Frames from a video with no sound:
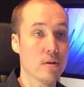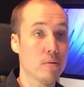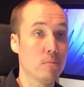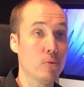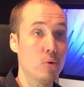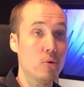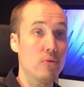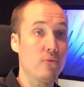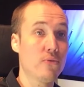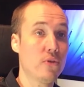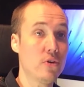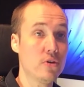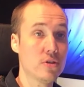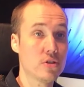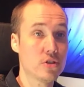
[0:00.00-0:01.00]
more
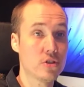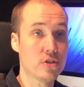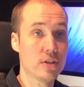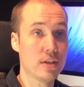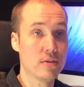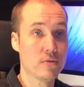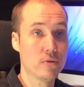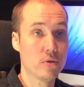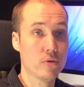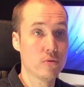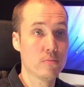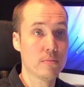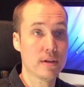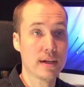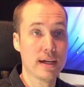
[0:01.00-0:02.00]
furniture in the
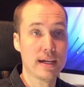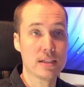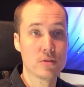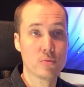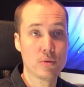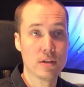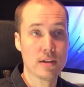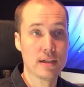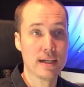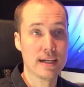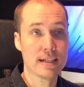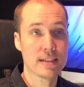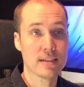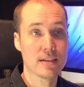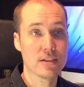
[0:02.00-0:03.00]
room as well
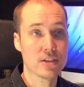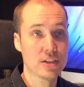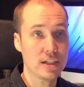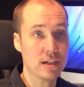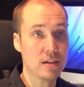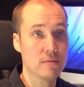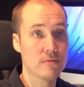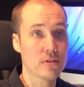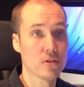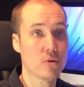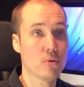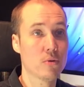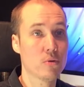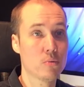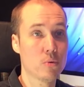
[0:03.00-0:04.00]
as
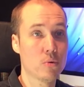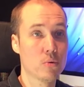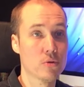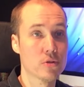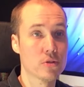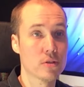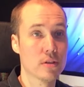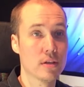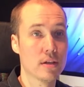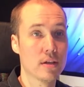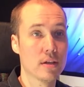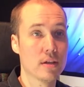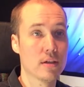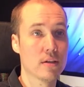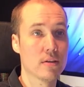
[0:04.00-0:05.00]
shelves on the walls.
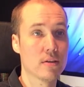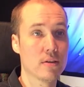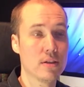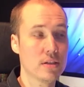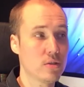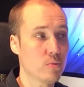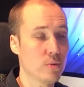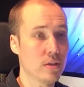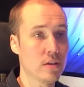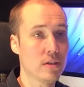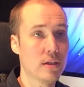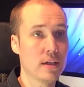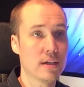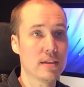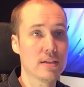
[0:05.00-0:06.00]
This
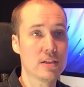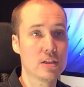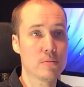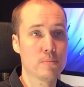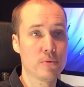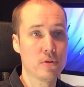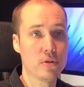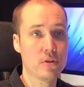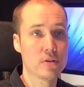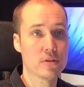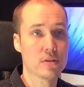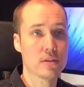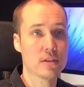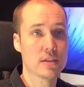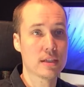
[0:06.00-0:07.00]
will
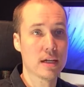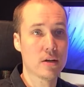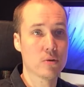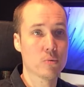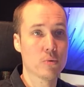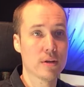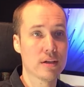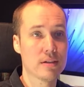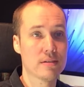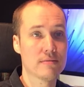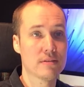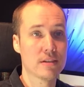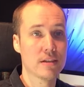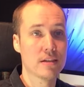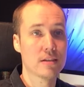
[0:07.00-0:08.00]
disperse the sound
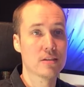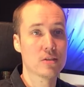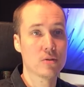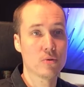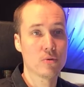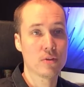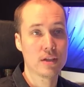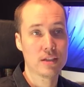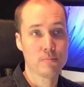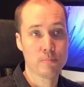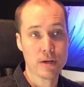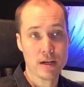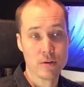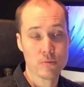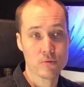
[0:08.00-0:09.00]
waves so they
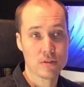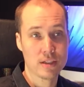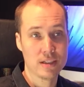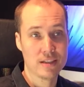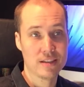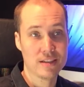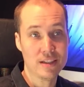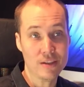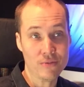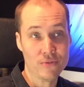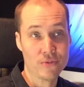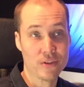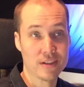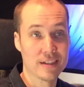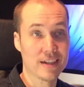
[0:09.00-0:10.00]
bounce in
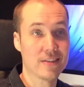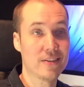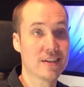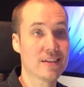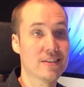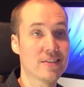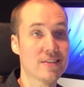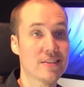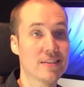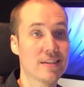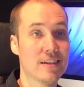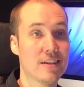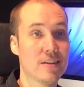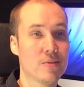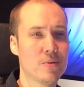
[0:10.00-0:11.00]
different
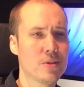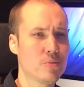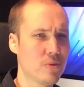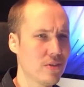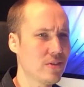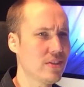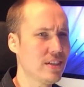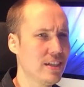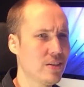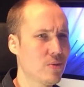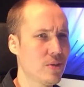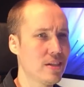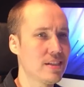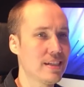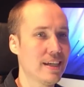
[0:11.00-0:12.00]
directions, which will
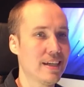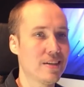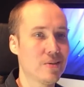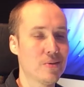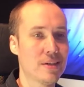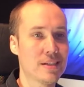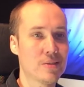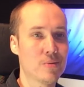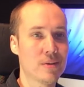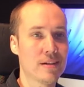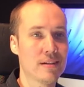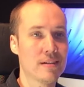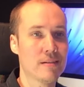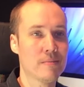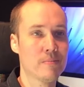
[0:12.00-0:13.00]
decrease echo as
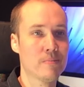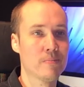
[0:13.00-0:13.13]
well.